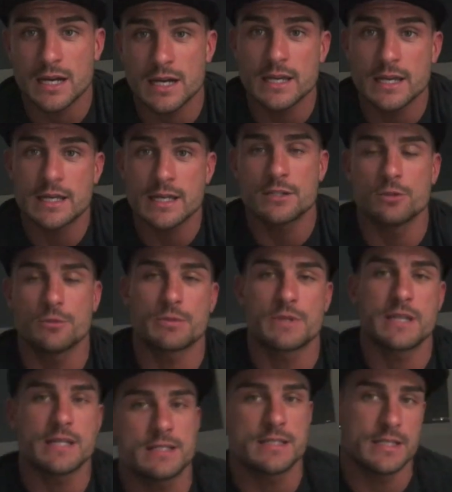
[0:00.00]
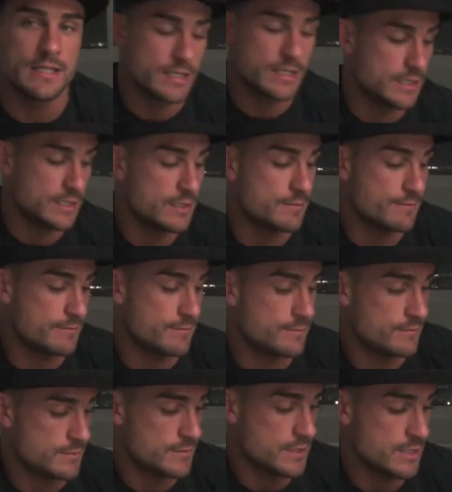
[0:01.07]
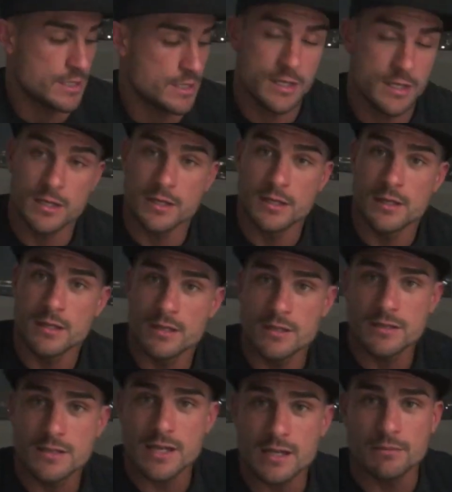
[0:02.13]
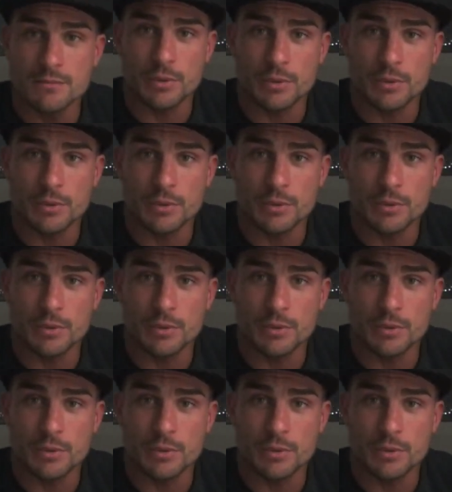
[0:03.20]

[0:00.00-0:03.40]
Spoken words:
I ended up getting second